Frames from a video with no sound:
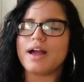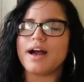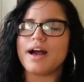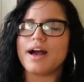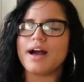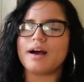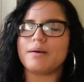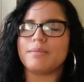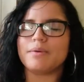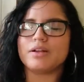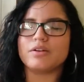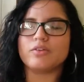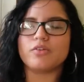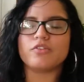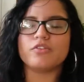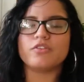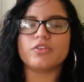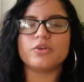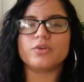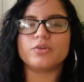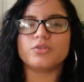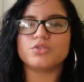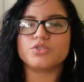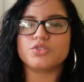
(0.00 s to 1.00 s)
Um, I don't
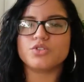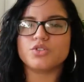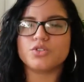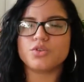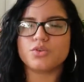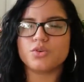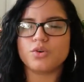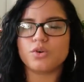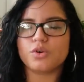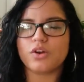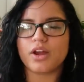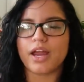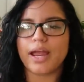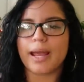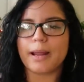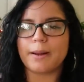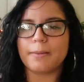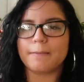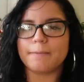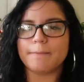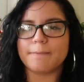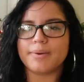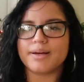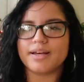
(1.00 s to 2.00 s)
feel too
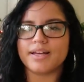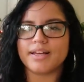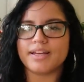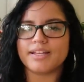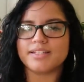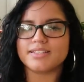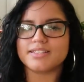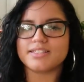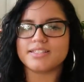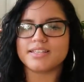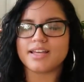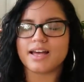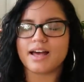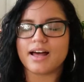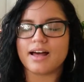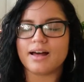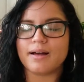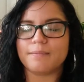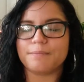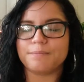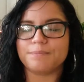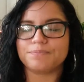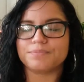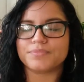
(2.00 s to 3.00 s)
great, but
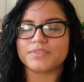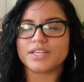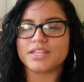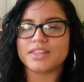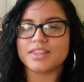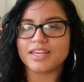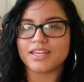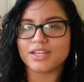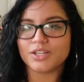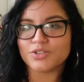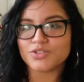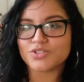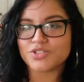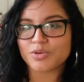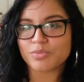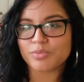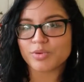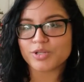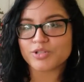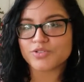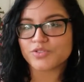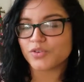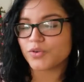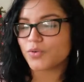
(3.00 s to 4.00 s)
um, thank you so
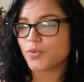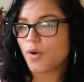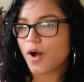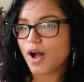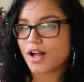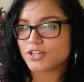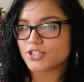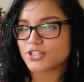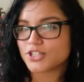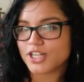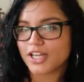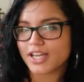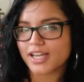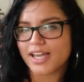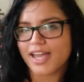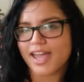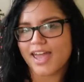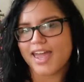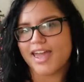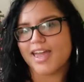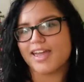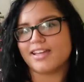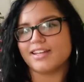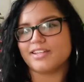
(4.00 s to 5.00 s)
much for watching
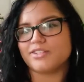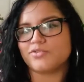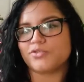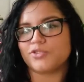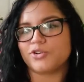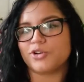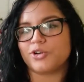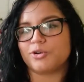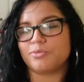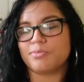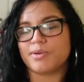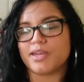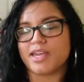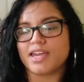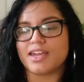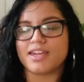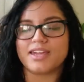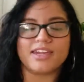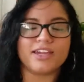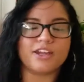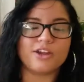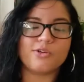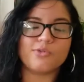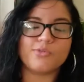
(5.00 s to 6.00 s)
and for being
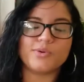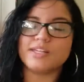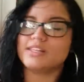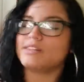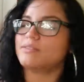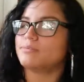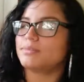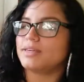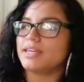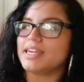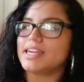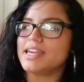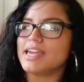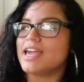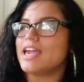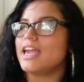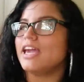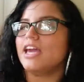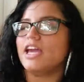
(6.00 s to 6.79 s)
here with me.